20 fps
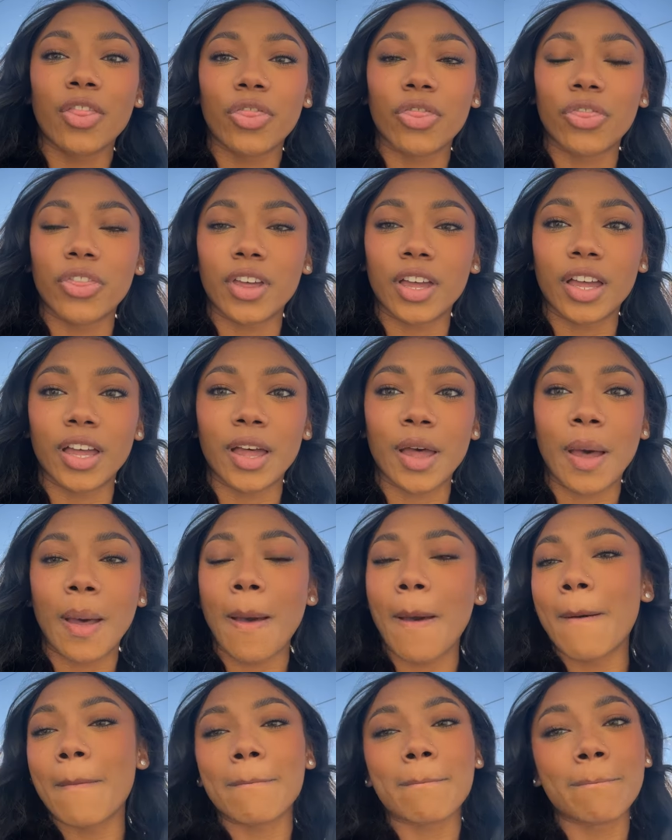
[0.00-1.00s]
the
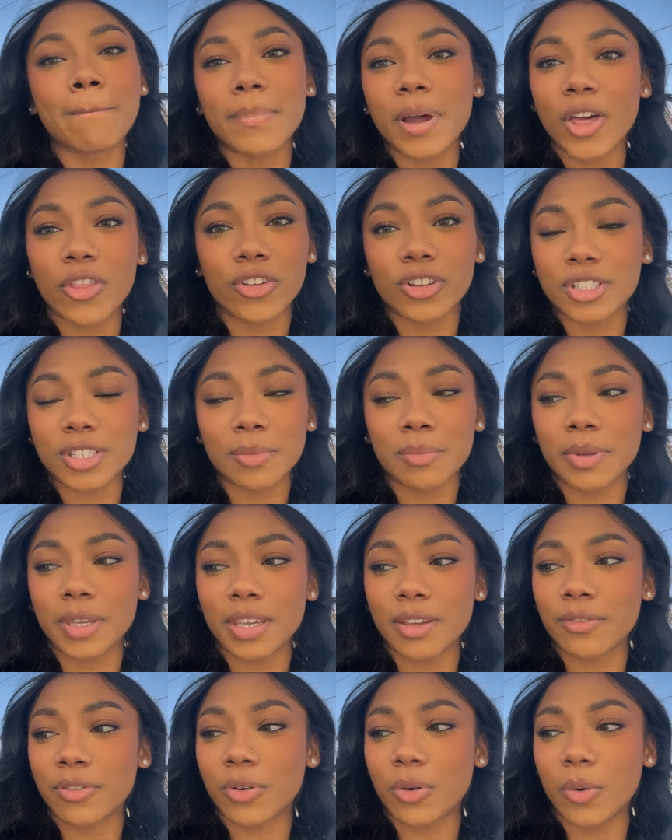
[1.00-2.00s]
mother-to-be,
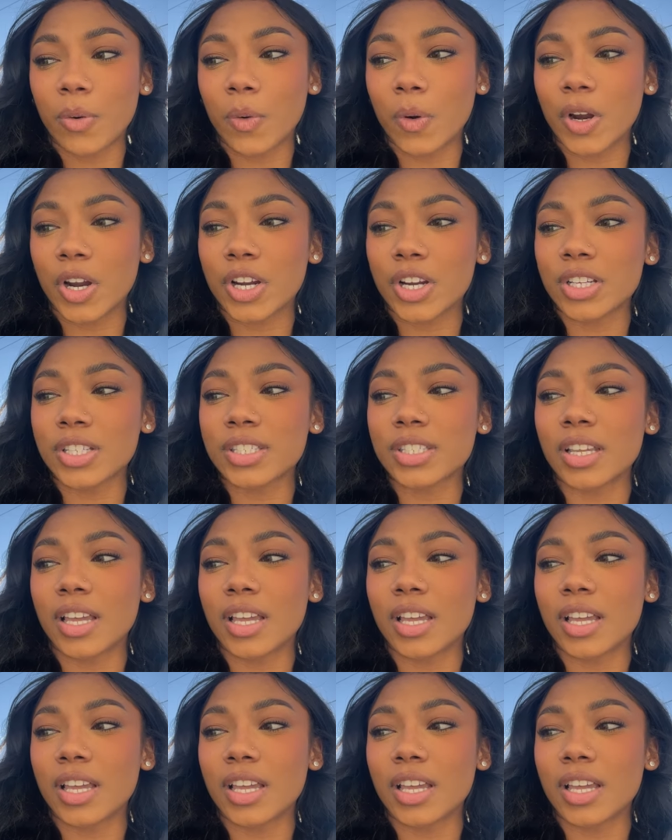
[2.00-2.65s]
of course,